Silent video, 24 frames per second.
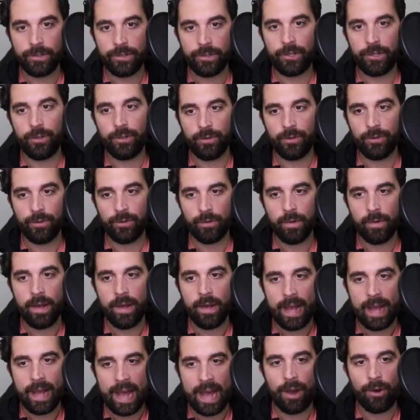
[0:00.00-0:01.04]
to
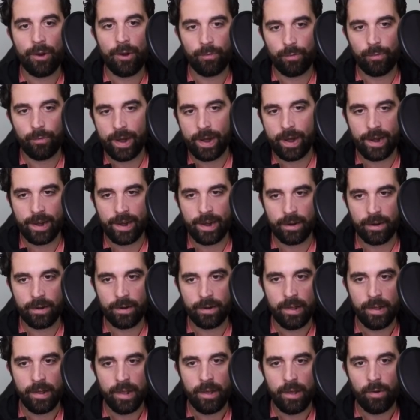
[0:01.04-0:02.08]
how
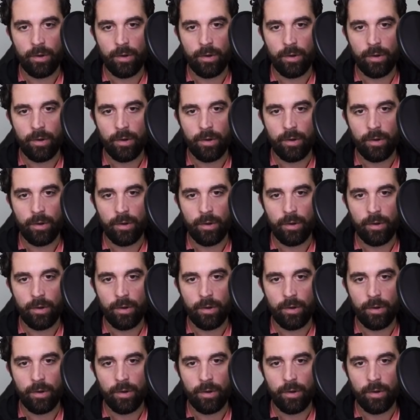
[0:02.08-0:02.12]
rare